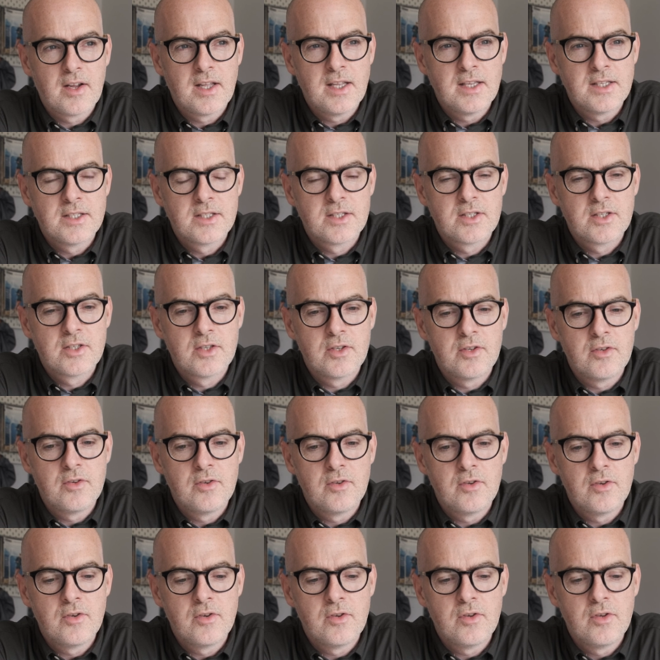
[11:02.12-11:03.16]
is
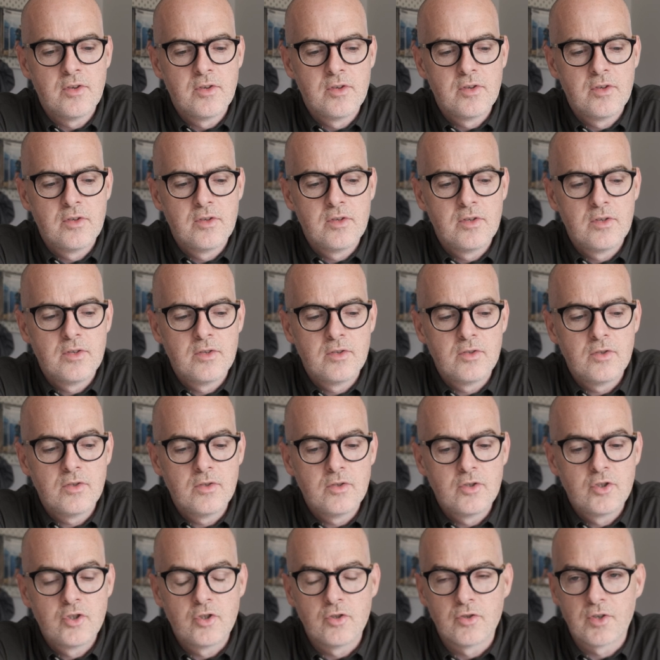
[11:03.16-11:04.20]
to
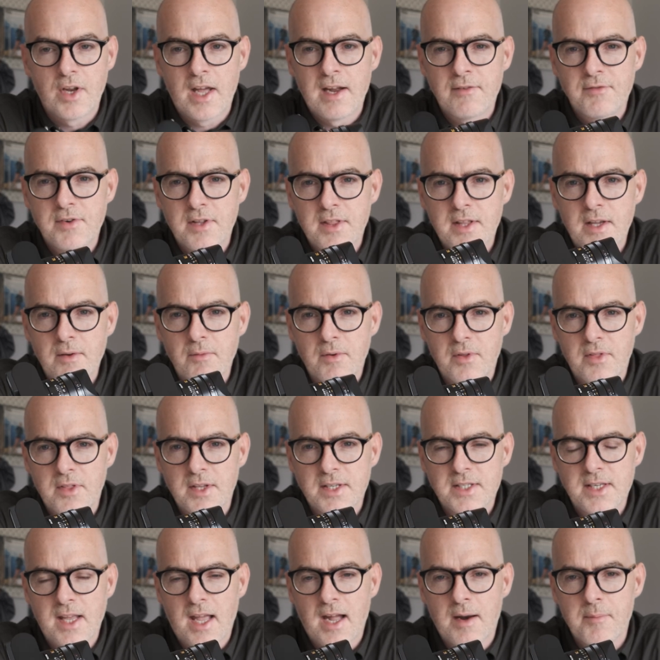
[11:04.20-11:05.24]
shoot everything with
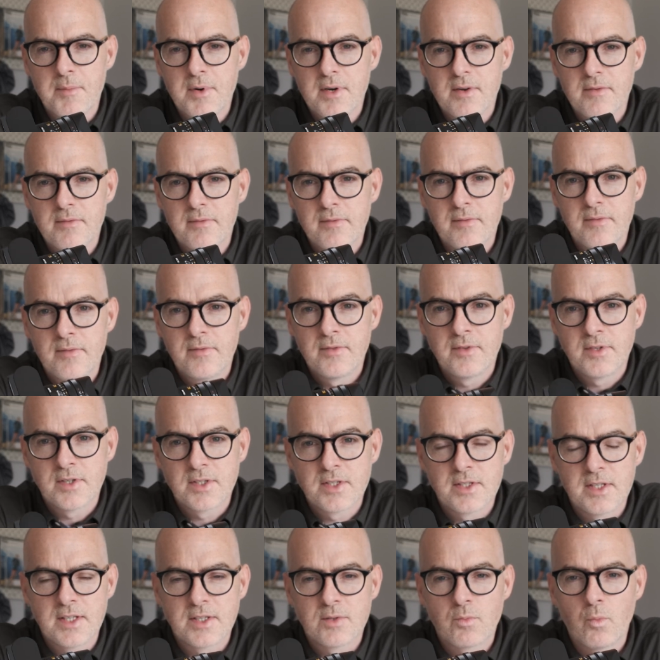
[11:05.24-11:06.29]
this camera.
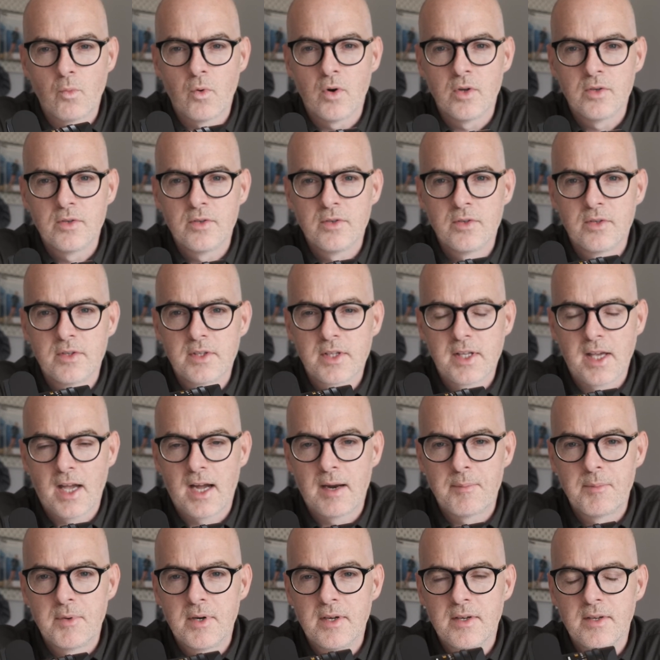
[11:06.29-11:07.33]
Just this one
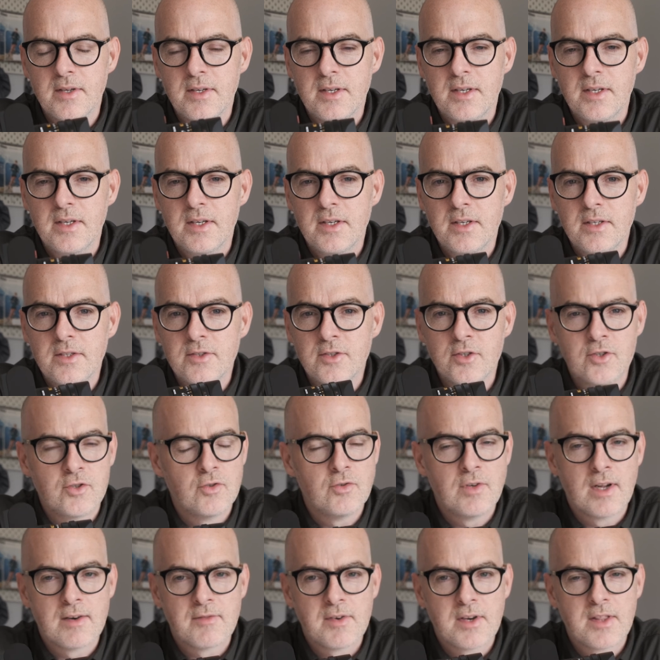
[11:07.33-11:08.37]
camera to do
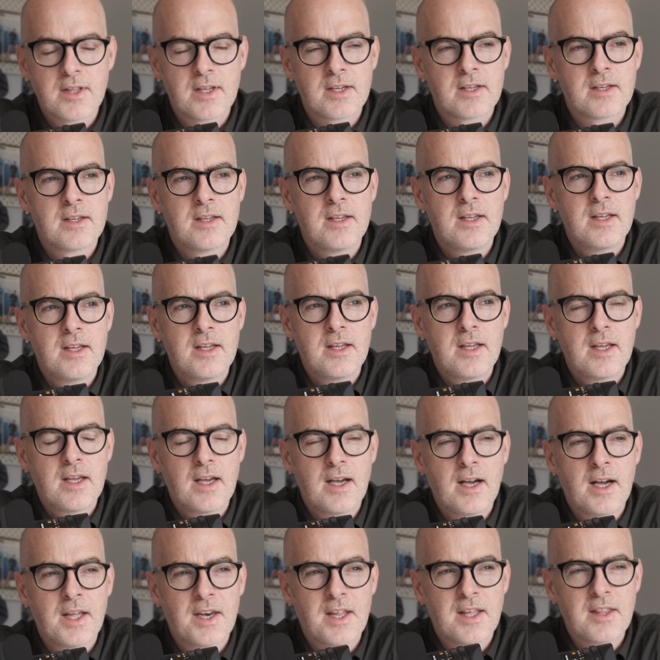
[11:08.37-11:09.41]
everything.
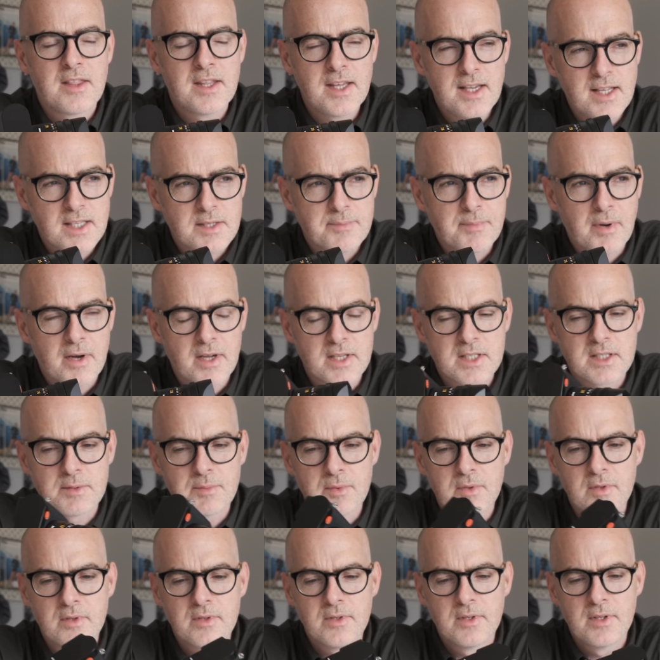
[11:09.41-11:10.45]
And I think it's
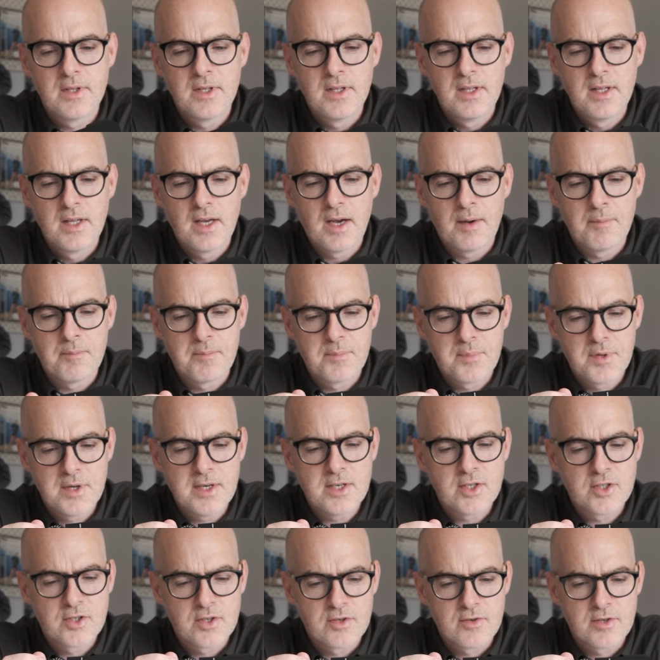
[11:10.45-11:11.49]
possible. I'm pretty
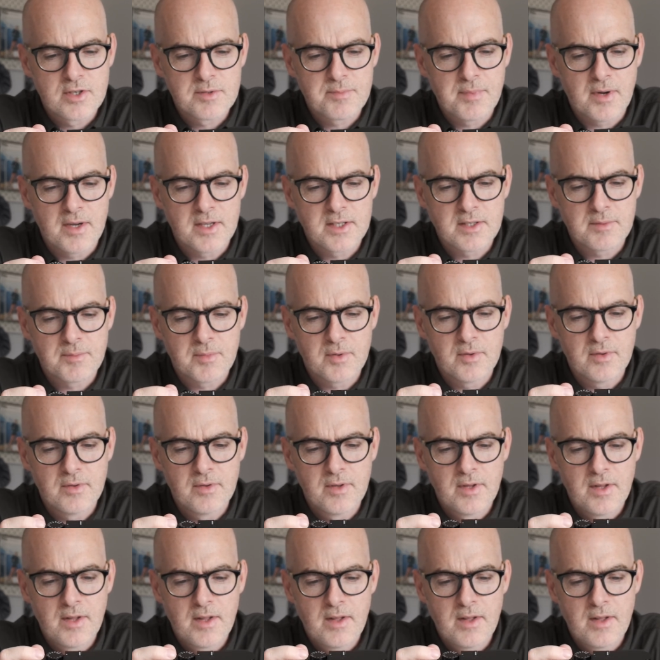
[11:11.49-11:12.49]
sure it's possible.